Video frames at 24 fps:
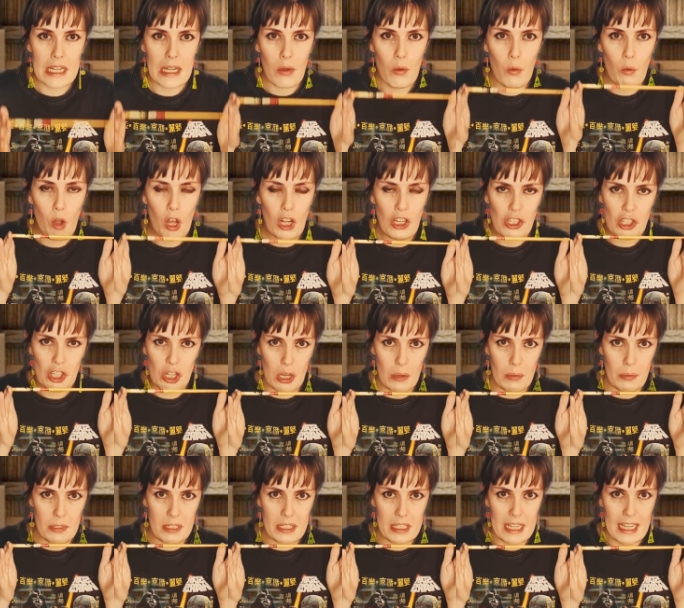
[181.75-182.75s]
one
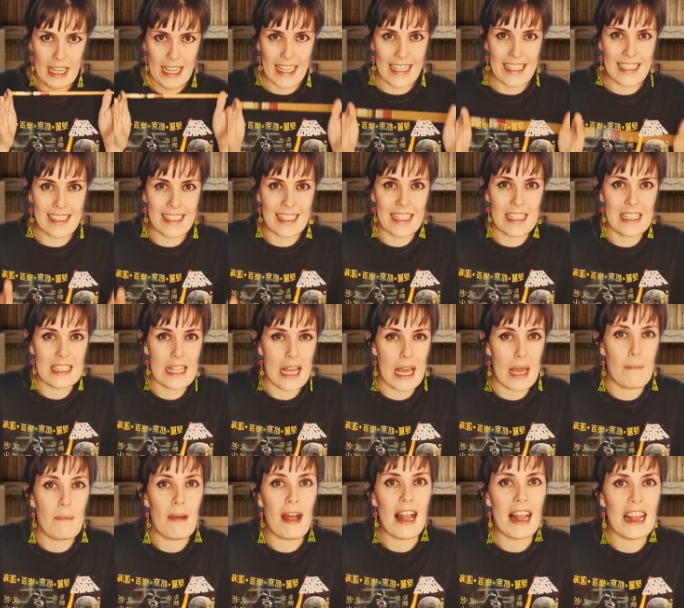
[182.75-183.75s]
chopstick is the
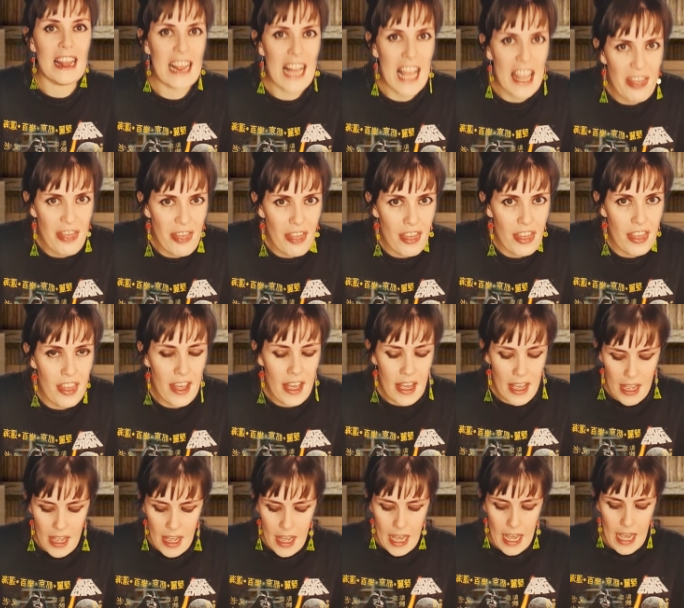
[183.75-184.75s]
same length
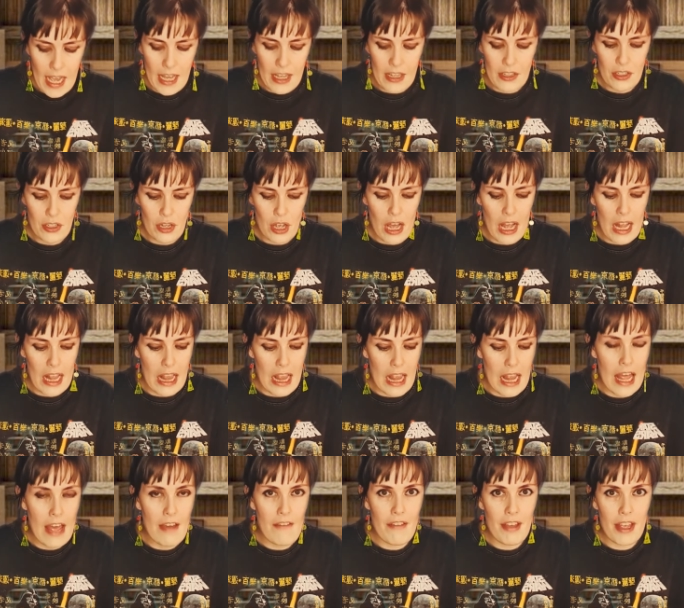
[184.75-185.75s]
as
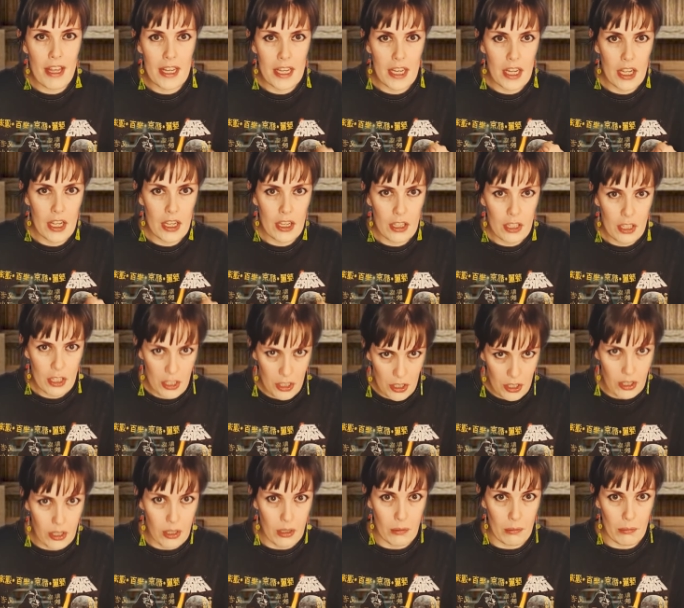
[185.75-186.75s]
11
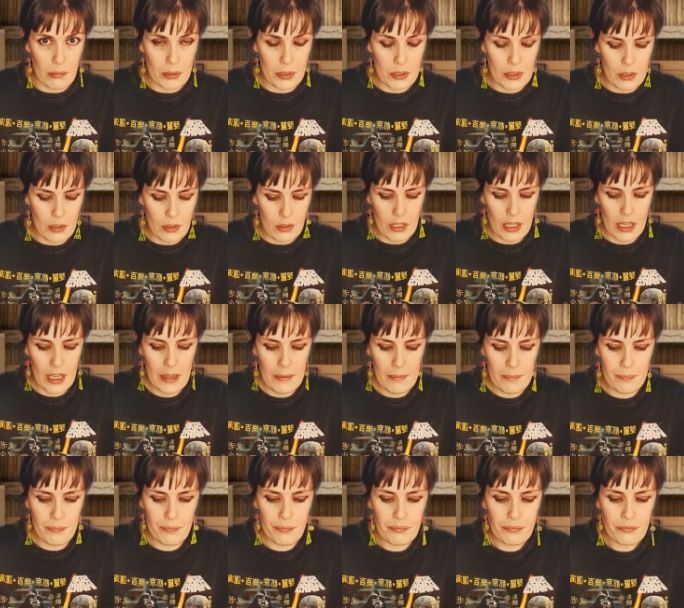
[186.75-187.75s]
cubes. Okay,
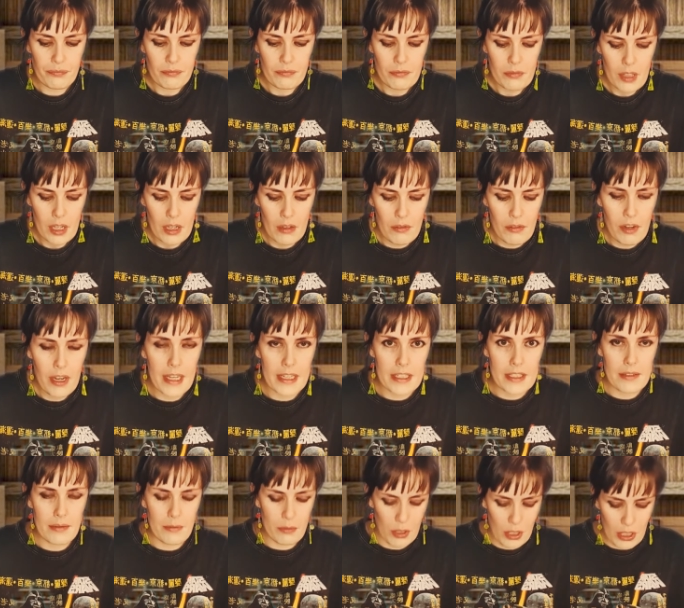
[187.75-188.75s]
right,
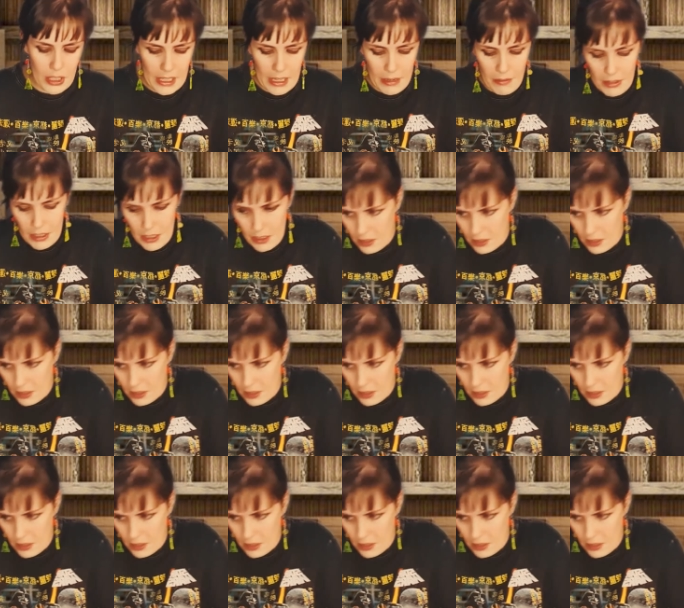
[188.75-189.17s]
we're going to get rid of the